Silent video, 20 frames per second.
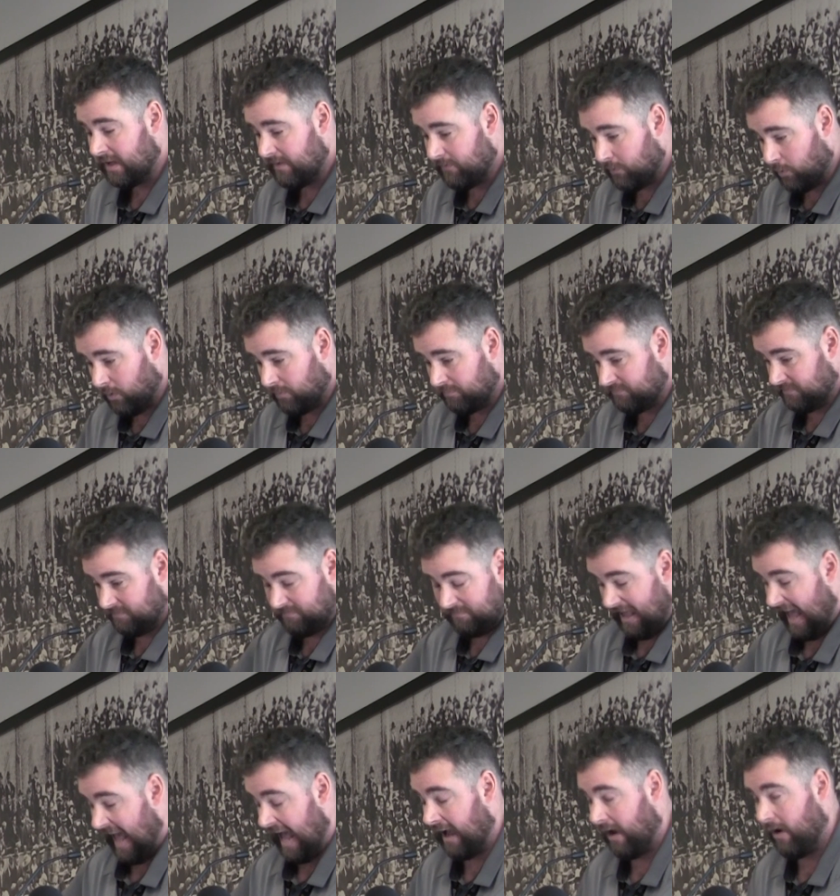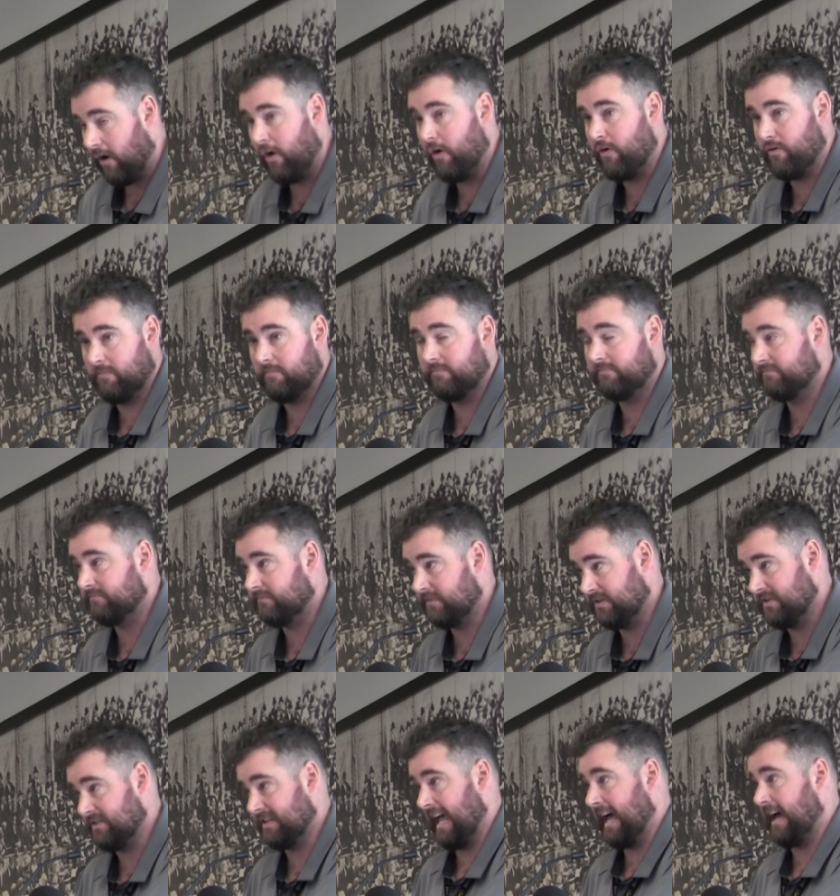if you're at home,
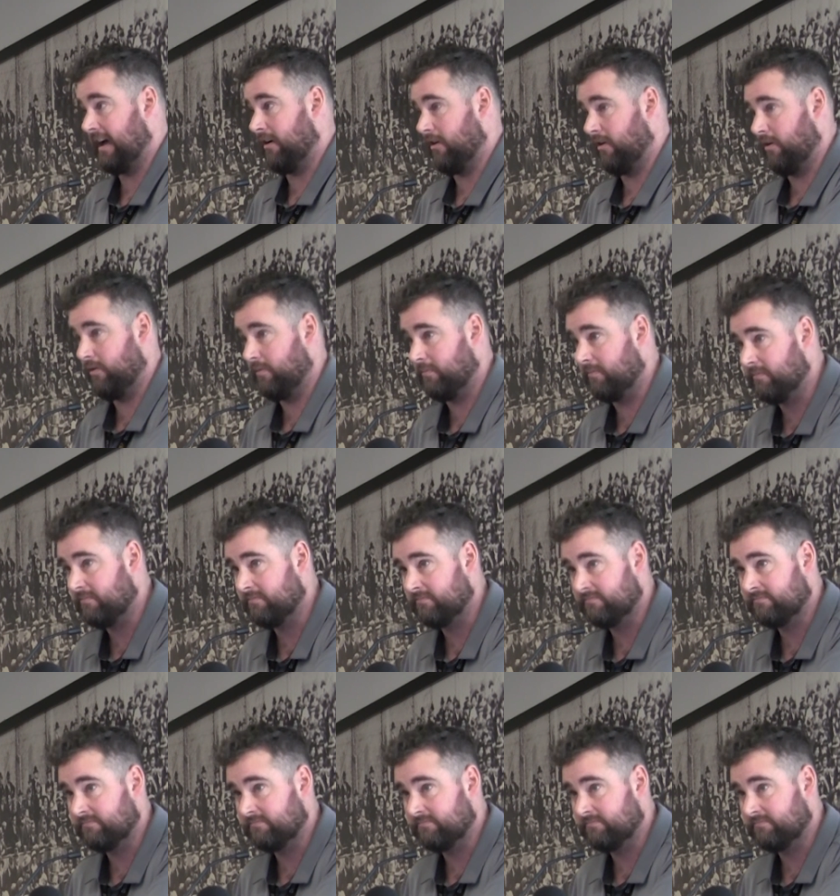you're just at home,